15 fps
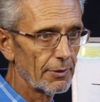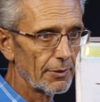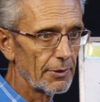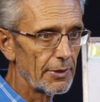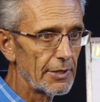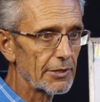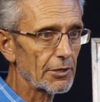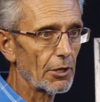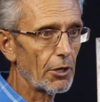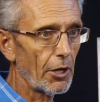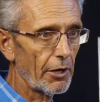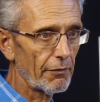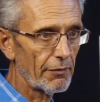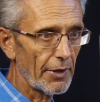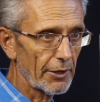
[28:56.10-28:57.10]
needs a lot
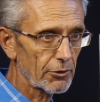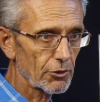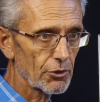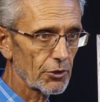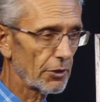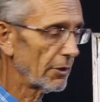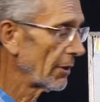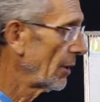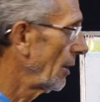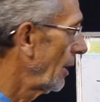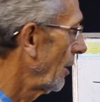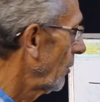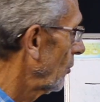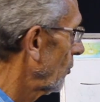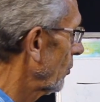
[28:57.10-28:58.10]
of nitrogen,
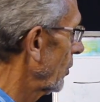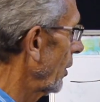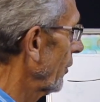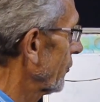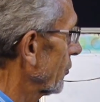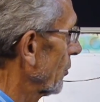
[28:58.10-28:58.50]
will also